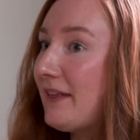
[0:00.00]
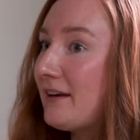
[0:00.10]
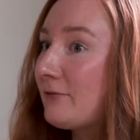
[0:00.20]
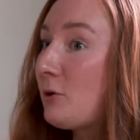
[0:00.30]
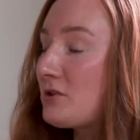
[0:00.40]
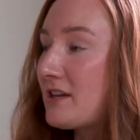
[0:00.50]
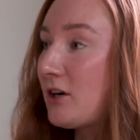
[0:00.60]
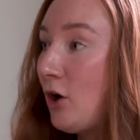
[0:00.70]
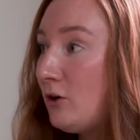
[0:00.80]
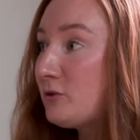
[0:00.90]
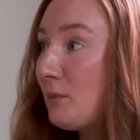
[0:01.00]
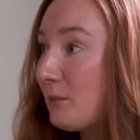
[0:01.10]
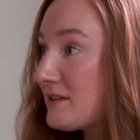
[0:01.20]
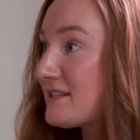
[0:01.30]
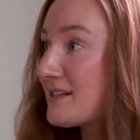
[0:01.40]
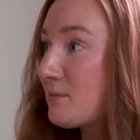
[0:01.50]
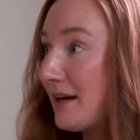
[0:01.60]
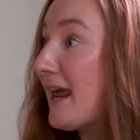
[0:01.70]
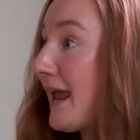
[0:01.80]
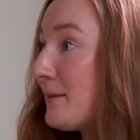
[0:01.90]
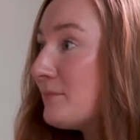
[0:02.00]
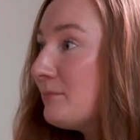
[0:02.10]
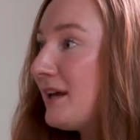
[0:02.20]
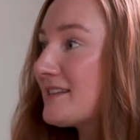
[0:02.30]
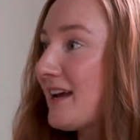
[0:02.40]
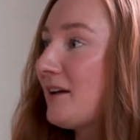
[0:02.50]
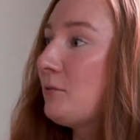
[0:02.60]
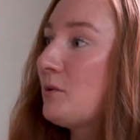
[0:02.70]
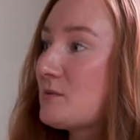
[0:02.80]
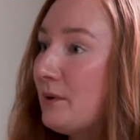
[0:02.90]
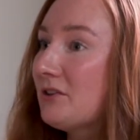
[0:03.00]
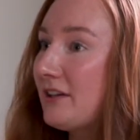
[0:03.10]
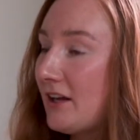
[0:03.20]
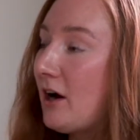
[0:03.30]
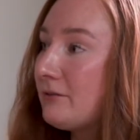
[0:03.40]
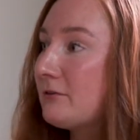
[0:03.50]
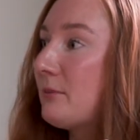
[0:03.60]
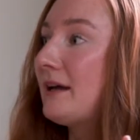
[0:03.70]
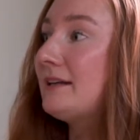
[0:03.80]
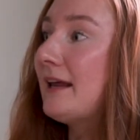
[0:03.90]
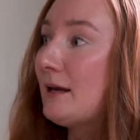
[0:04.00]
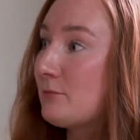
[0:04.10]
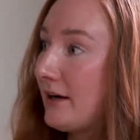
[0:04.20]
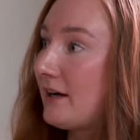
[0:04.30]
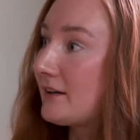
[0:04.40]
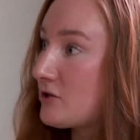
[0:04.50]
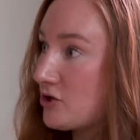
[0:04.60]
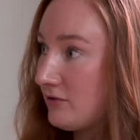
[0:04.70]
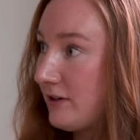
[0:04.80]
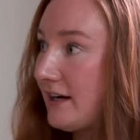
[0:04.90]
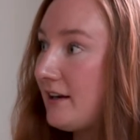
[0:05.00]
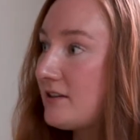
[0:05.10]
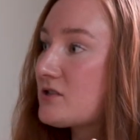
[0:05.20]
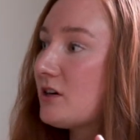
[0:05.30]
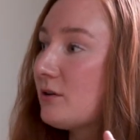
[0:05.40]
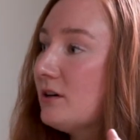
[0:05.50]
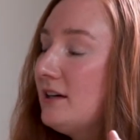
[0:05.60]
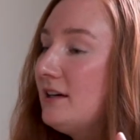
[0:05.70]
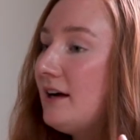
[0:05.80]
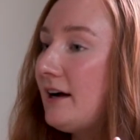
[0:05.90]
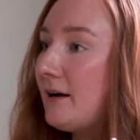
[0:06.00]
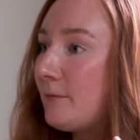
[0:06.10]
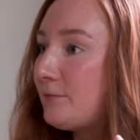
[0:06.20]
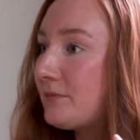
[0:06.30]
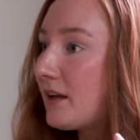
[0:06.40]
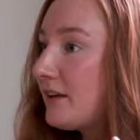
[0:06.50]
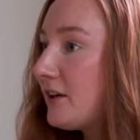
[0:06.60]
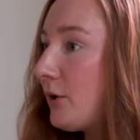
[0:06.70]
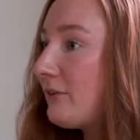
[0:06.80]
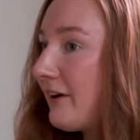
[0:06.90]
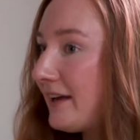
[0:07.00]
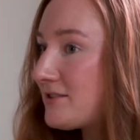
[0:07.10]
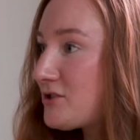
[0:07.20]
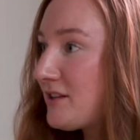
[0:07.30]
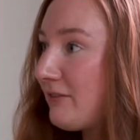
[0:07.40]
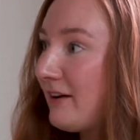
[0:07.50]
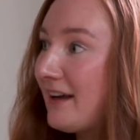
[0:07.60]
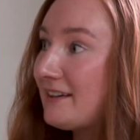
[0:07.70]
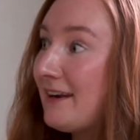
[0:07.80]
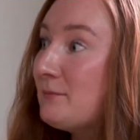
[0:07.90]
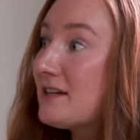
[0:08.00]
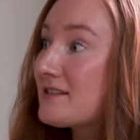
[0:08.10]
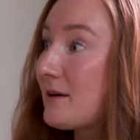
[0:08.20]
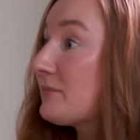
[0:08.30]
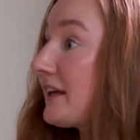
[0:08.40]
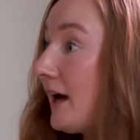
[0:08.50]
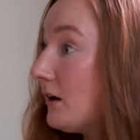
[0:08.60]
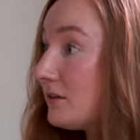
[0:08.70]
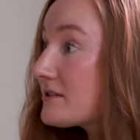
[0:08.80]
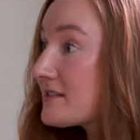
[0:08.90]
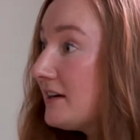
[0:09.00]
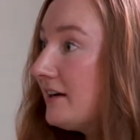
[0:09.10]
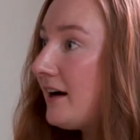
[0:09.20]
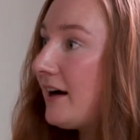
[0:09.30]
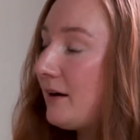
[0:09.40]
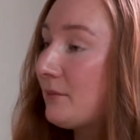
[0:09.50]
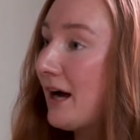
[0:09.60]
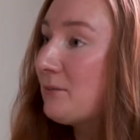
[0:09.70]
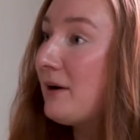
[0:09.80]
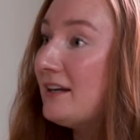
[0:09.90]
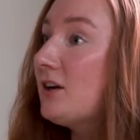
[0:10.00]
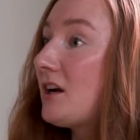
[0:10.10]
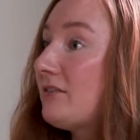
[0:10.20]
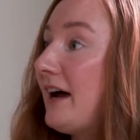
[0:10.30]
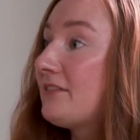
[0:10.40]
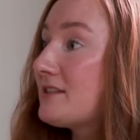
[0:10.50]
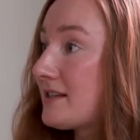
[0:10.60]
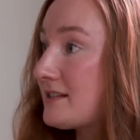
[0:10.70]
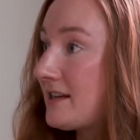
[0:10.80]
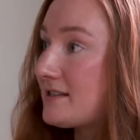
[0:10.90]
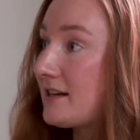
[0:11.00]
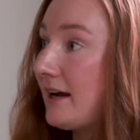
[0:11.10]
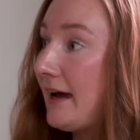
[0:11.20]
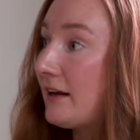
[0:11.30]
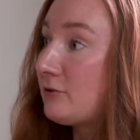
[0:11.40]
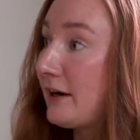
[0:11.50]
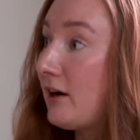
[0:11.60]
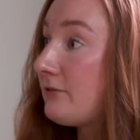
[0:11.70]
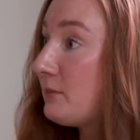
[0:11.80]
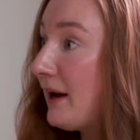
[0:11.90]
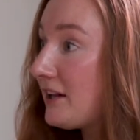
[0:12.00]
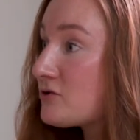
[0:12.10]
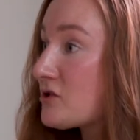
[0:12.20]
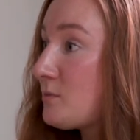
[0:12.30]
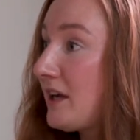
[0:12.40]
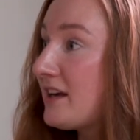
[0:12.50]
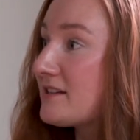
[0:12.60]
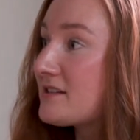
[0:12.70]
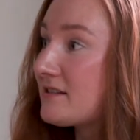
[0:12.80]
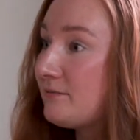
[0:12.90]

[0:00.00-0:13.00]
then, of course, I called my business my name because I was building it off of my name recognition, right? And so, if I had named it something else, I might not have had the success that I had right off the bat, just because,